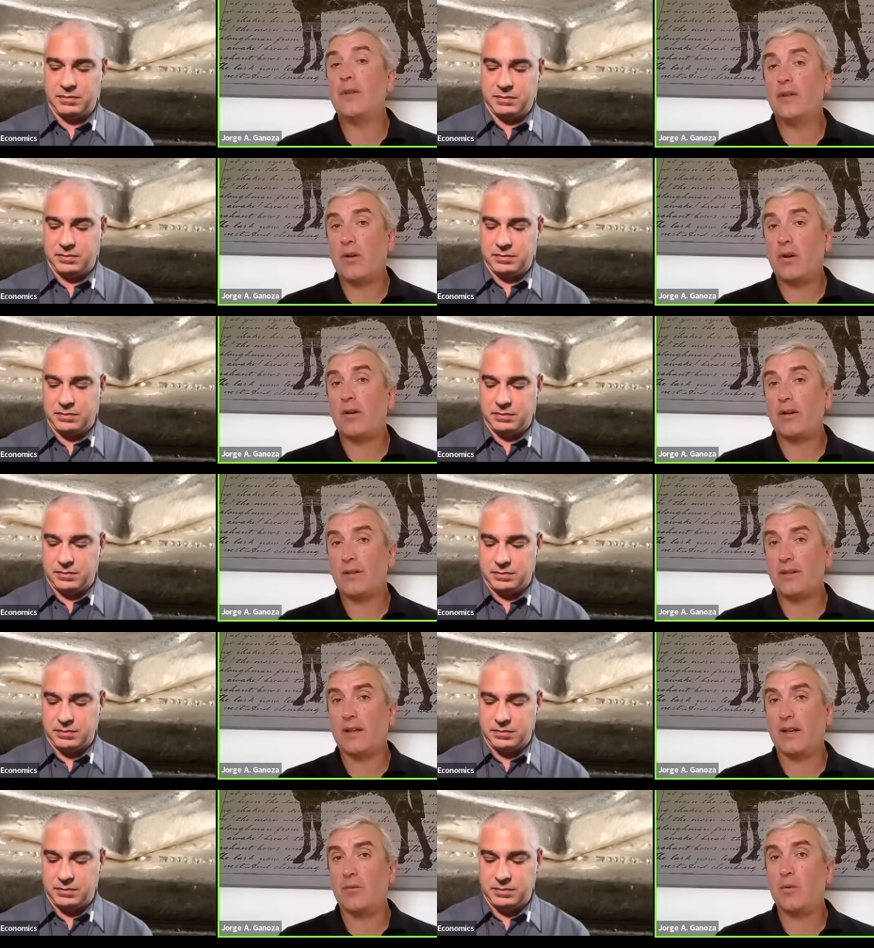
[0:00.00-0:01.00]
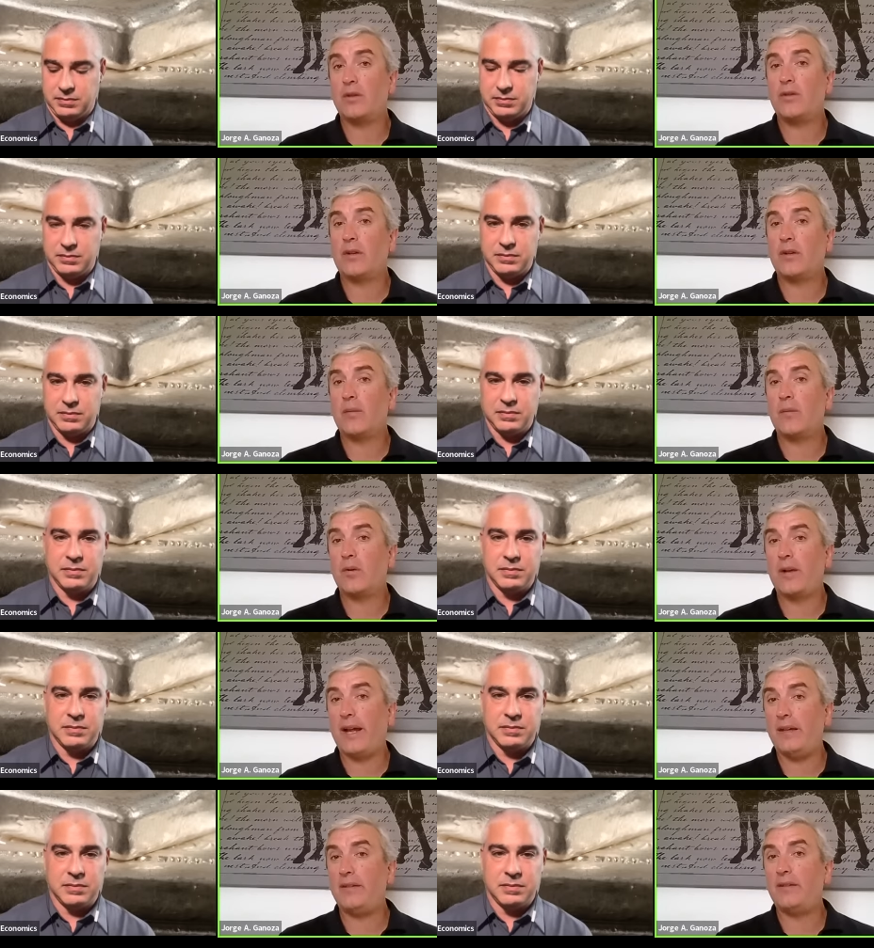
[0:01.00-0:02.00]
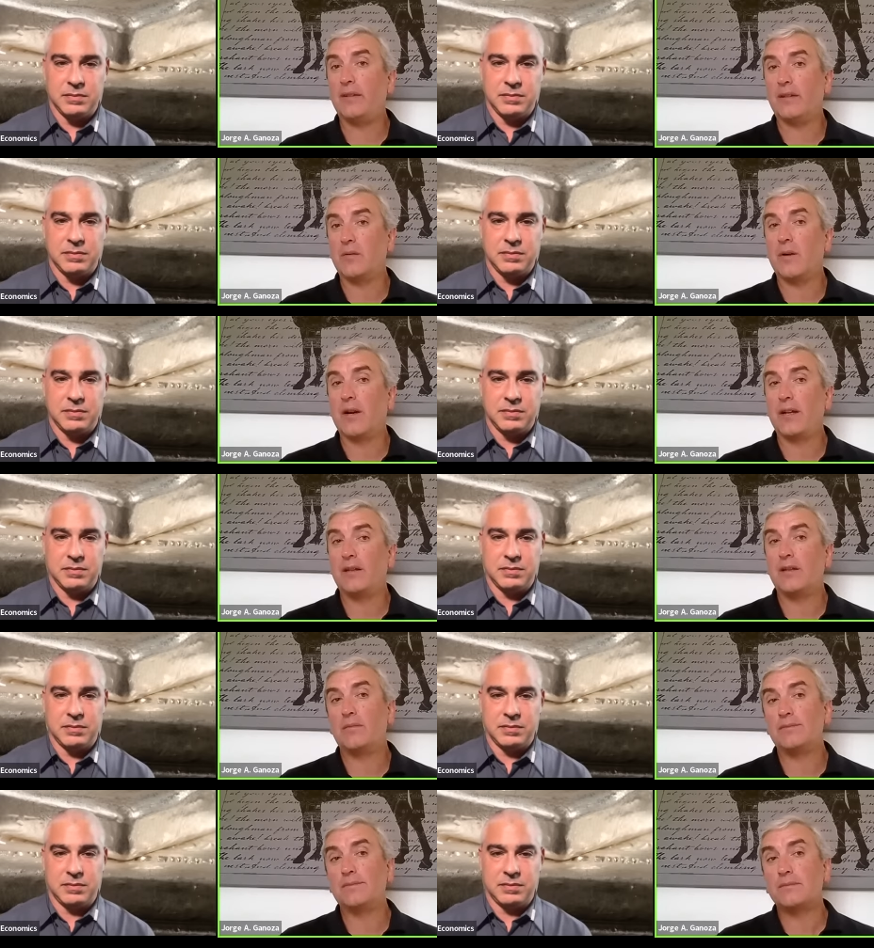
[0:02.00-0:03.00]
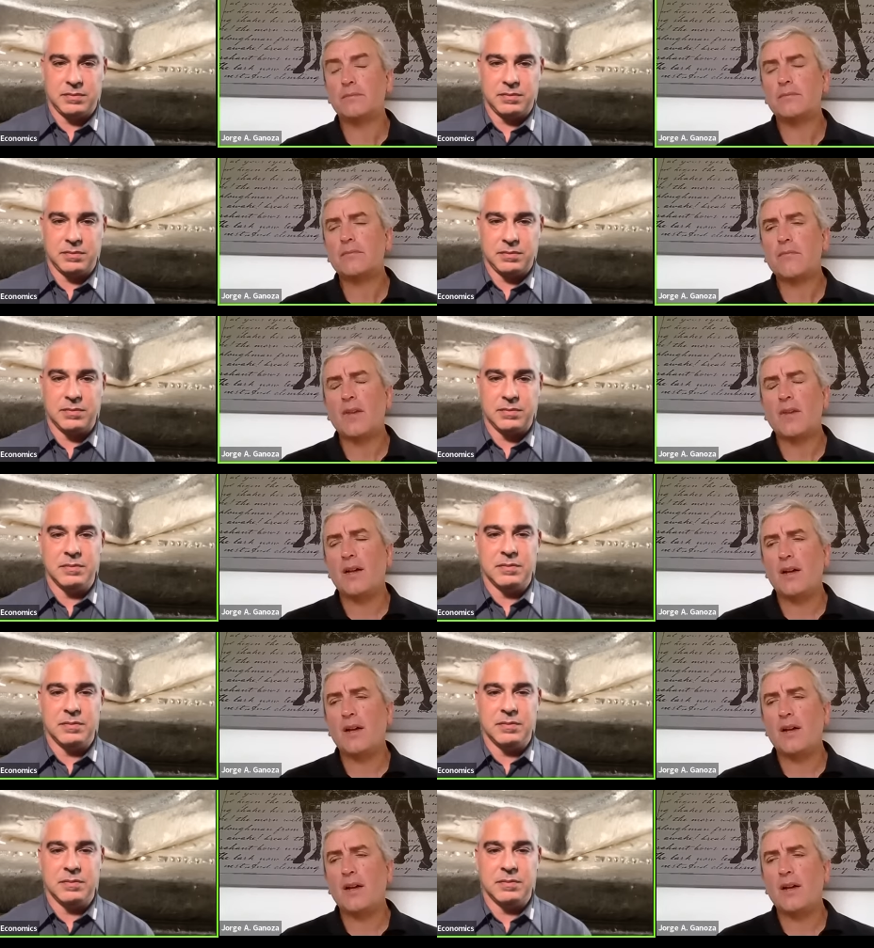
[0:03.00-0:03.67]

Speaker 1: hundred dollars again, we're talking about A S I C, right? Yeah.